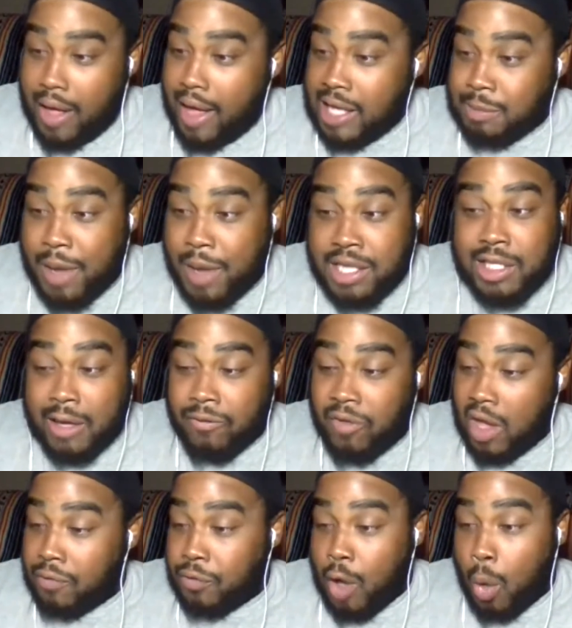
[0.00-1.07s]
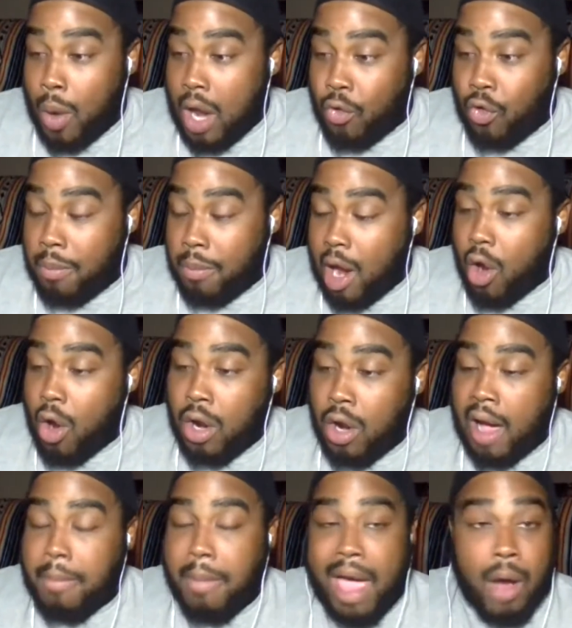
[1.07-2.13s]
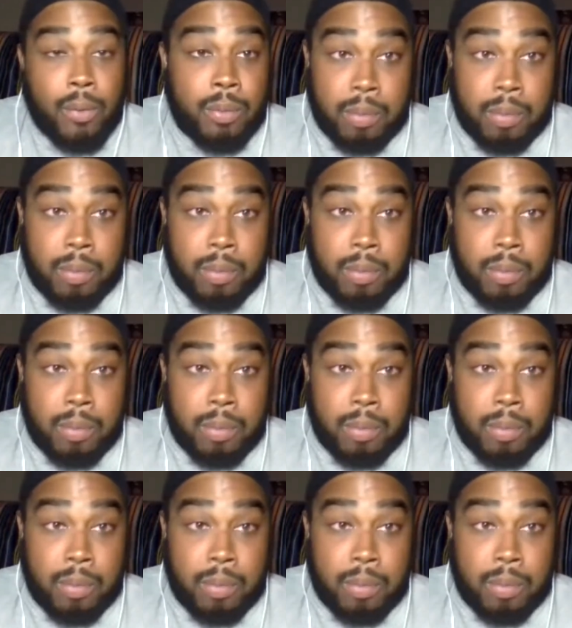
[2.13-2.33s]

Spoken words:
Especially if Yoel Romero come out